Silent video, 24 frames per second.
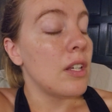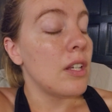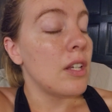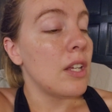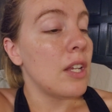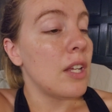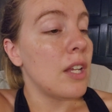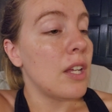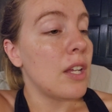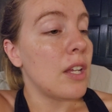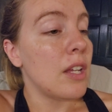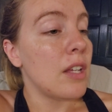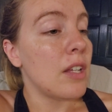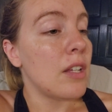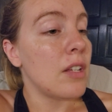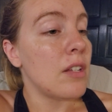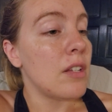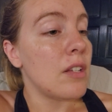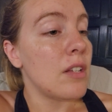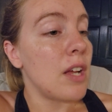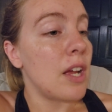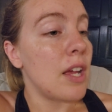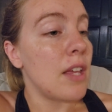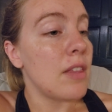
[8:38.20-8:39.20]

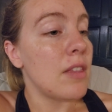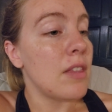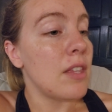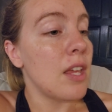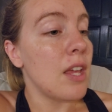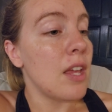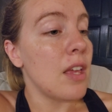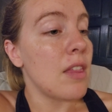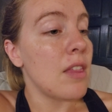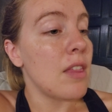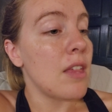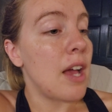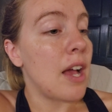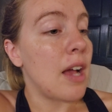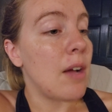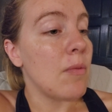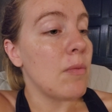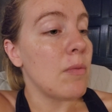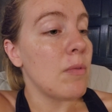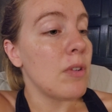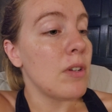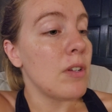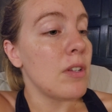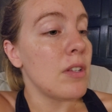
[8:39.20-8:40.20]
And I think that
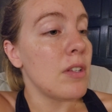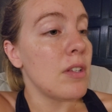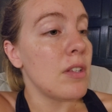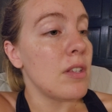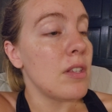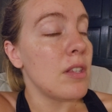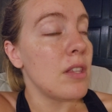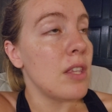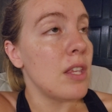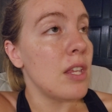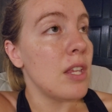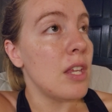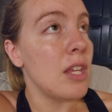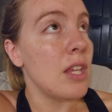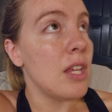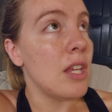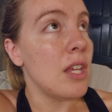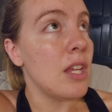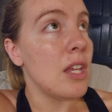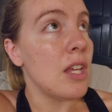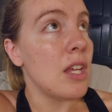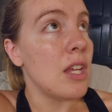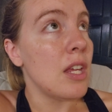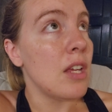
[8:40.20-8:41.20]
was
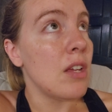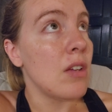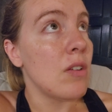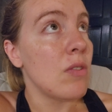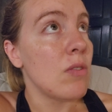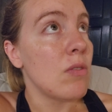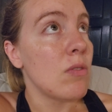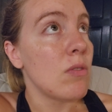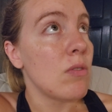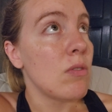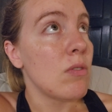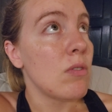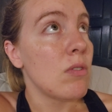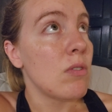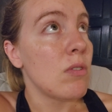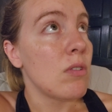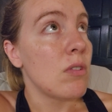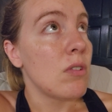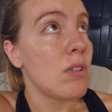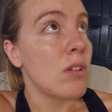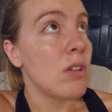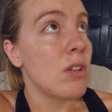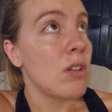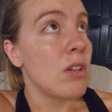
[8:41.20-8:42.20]
the
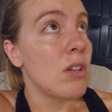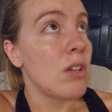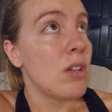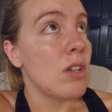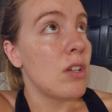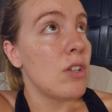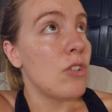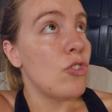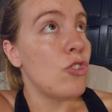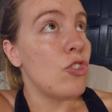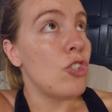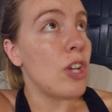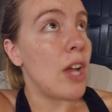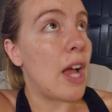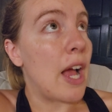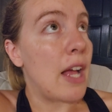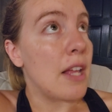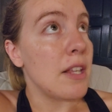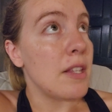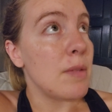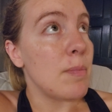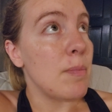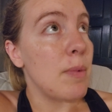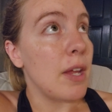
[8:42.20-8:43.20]

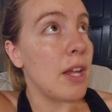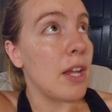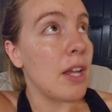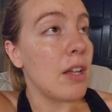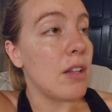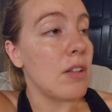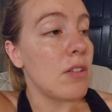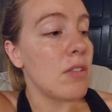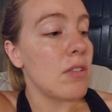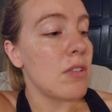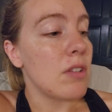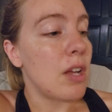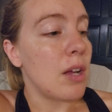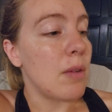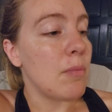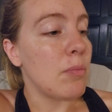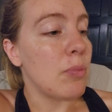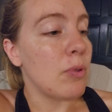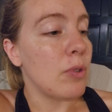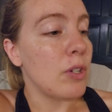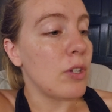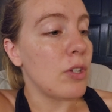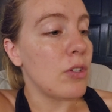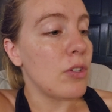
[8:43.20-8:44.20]
jazz band. I'm
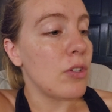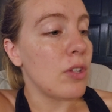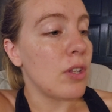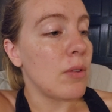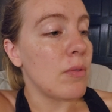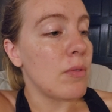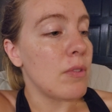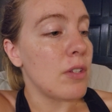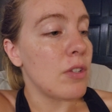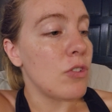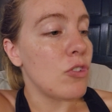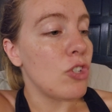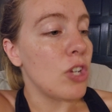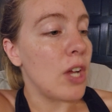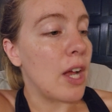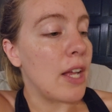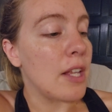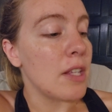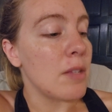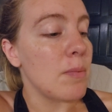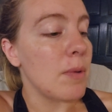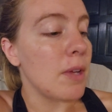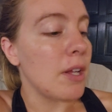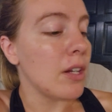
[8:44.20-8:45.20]
pretty sure that was a
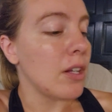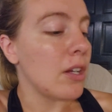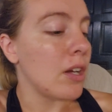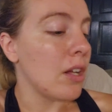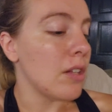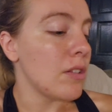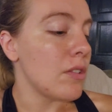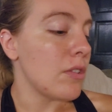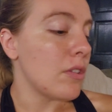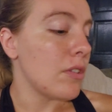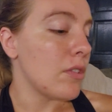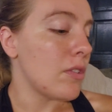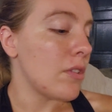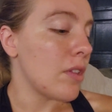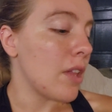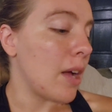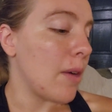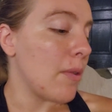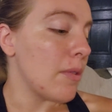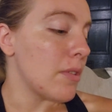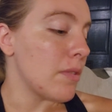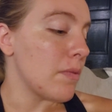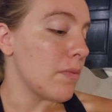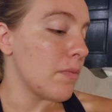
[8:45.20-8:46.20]
jazz band concert.
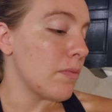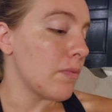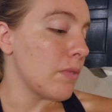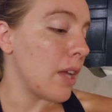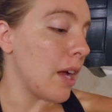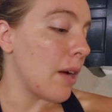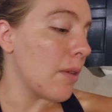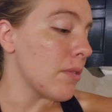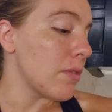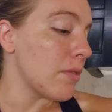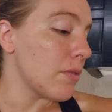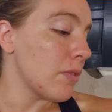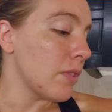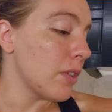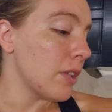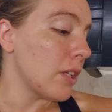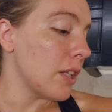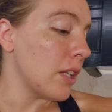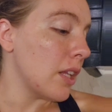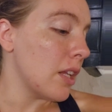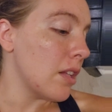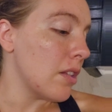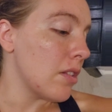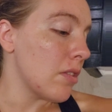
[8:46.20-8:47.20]
So that was really
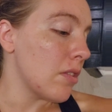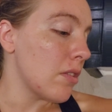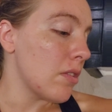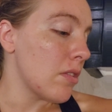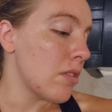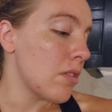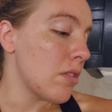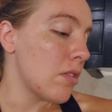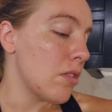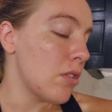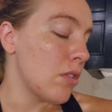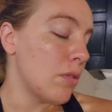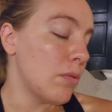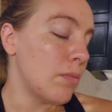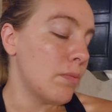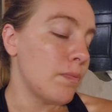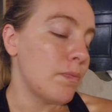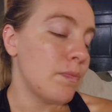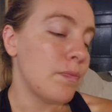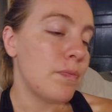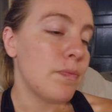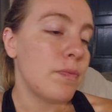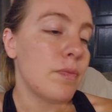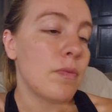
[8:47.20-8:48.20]
neat to listen to.
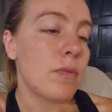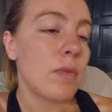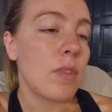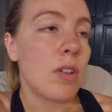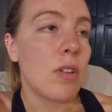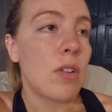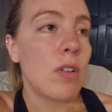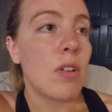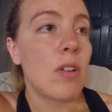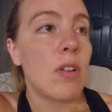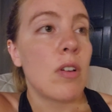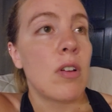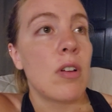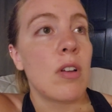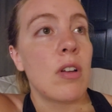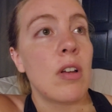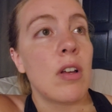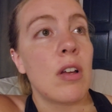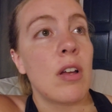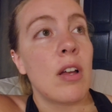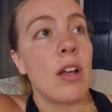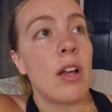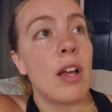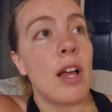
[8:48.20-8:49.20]

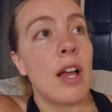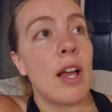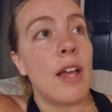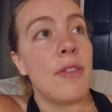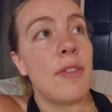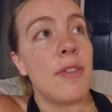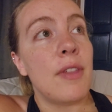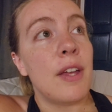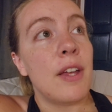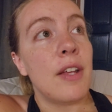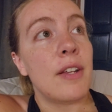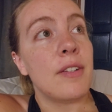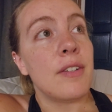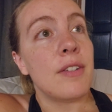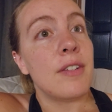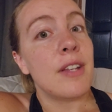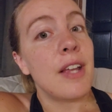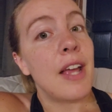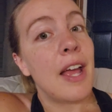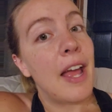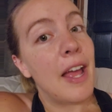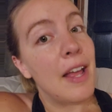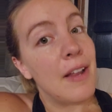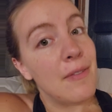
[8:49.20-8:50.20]
And then
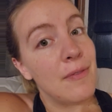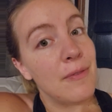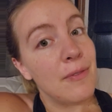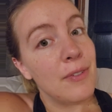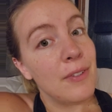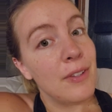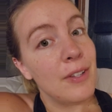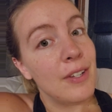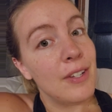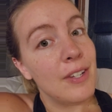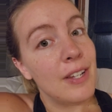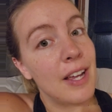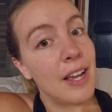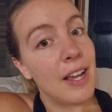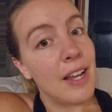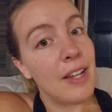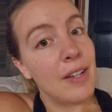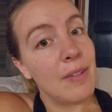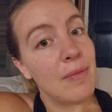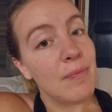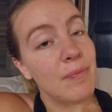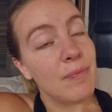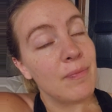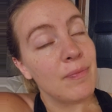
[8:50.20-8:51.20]
10 for the day.